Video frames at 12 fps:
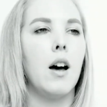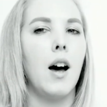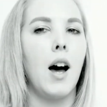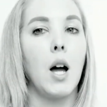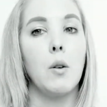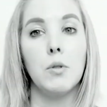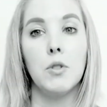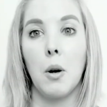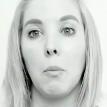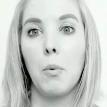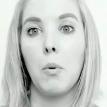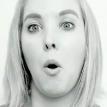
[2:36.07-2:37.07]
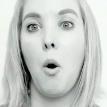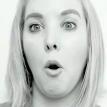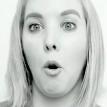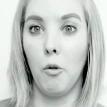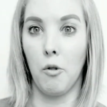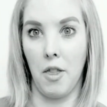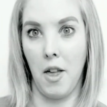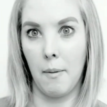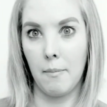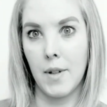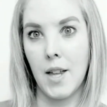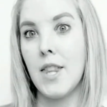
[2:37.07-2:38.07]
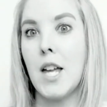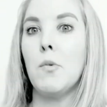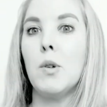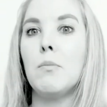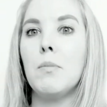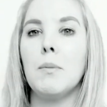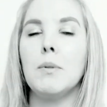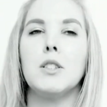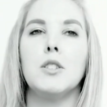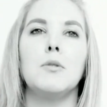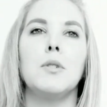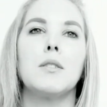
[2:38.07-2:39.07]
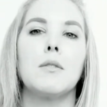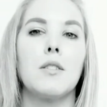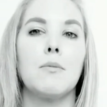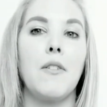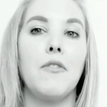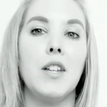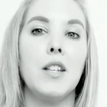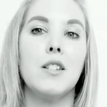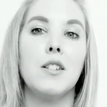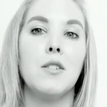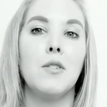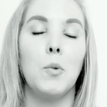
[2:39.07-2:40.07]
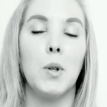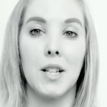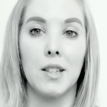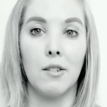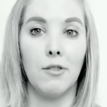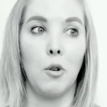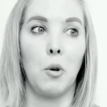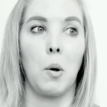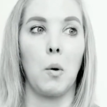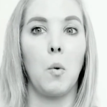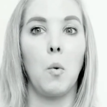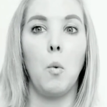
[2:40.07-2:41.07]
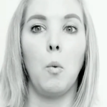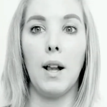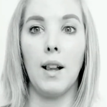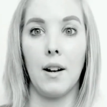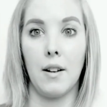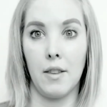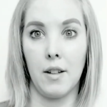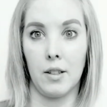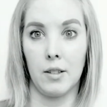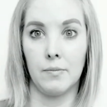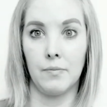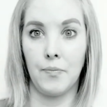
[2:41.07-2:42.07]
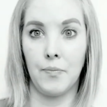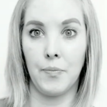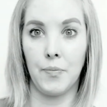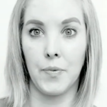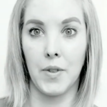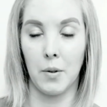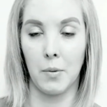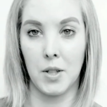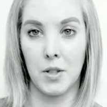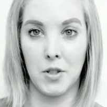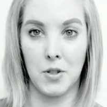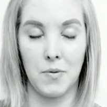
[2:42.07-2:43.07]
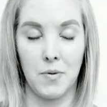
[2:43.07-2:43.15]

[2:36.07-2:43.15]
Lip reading: I would jump over them and they wouldn't be able to do it because my feet would hit the floor well out of their reach.